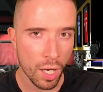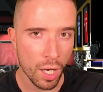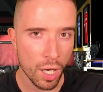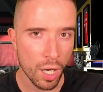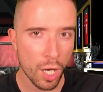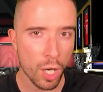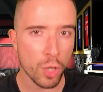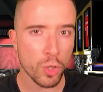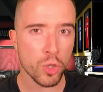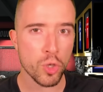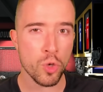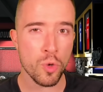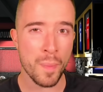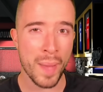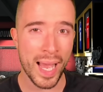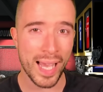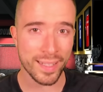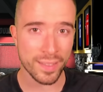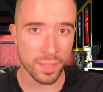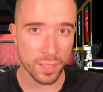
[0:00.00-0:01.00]
Are you
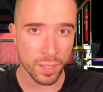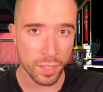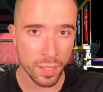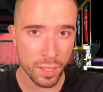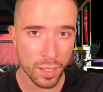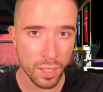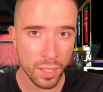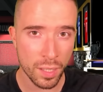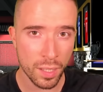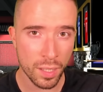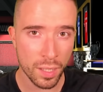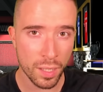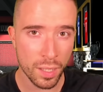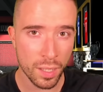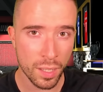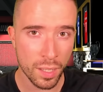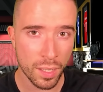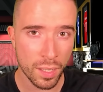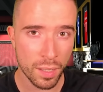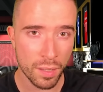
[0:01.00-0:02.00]
mad?
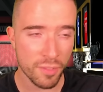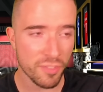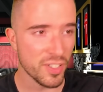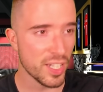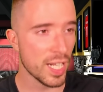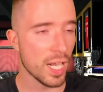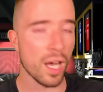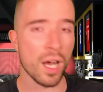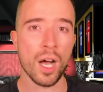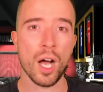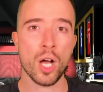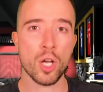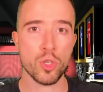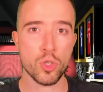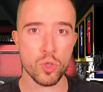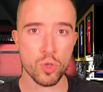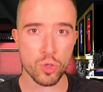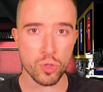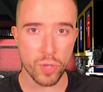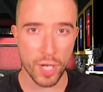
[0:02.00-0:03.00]
Villa, are
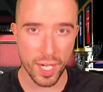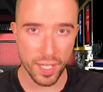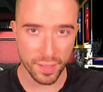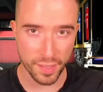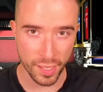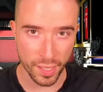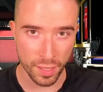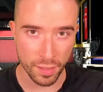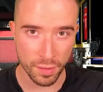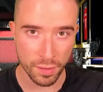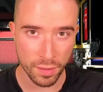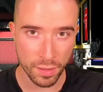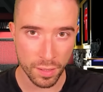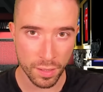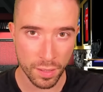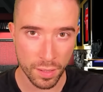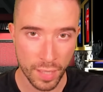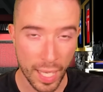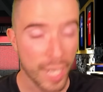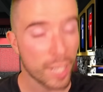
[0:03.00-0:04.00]
you crazy?
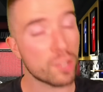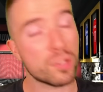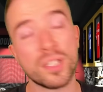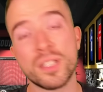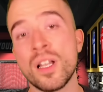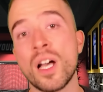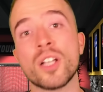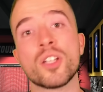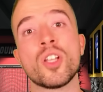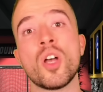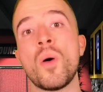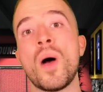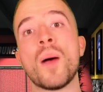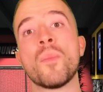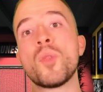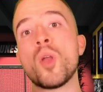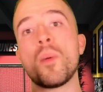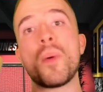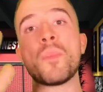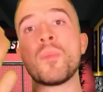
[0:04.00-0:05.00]
Actually, no, you know what? I'm
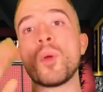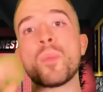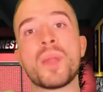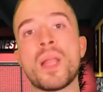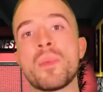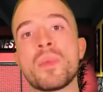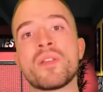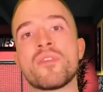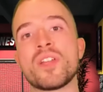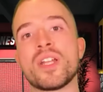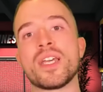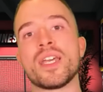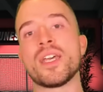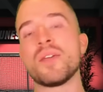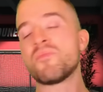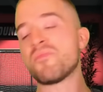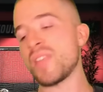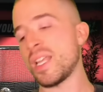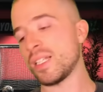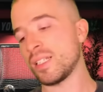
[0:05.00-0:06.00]
not blaming Villa
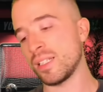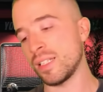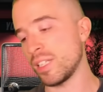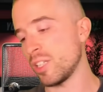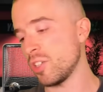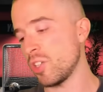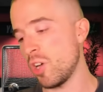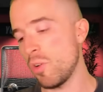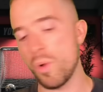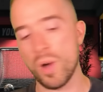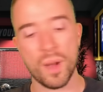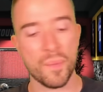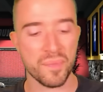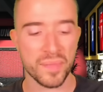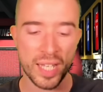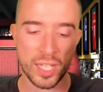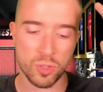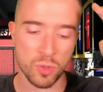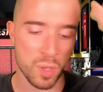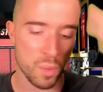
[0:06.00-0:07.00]
here. No, you know what?
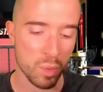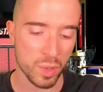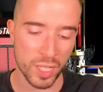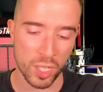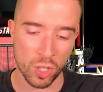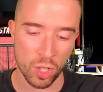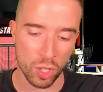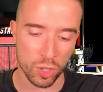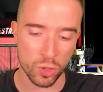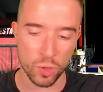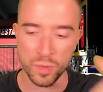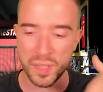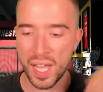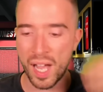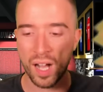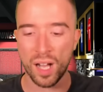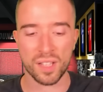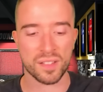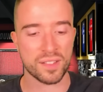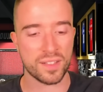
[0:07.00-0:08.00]
They're doing what they got to do. They're
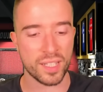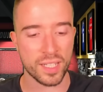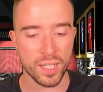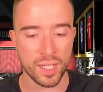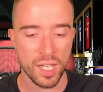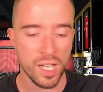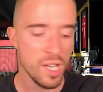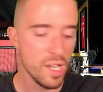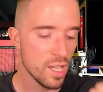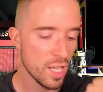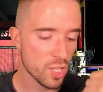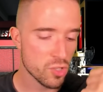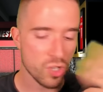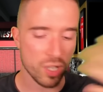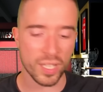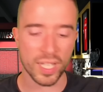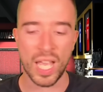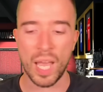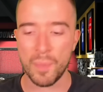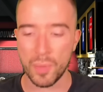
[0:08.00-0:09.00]
hustling. They're trying
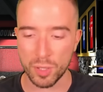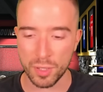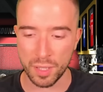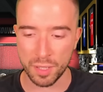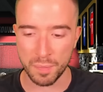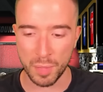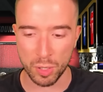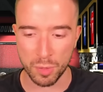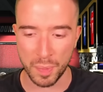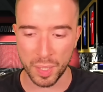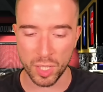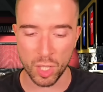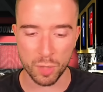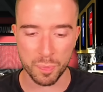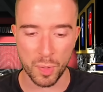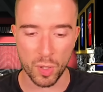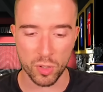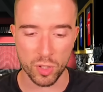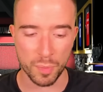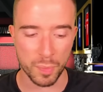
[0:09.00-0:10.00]
to get as much money as
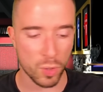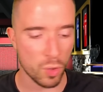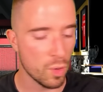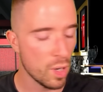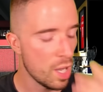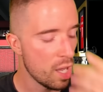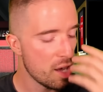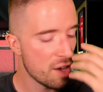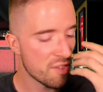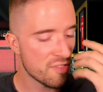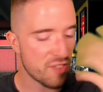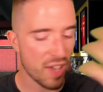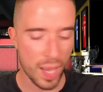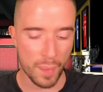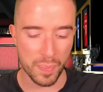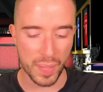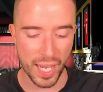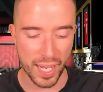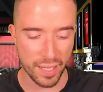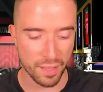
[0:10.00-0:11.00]
possible. Fair
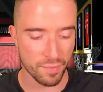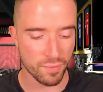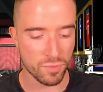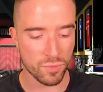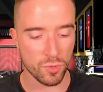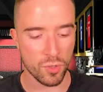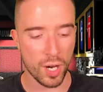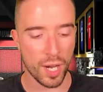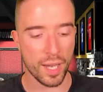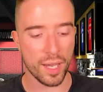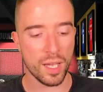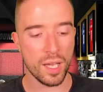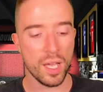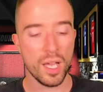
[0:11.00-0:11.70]
play, right?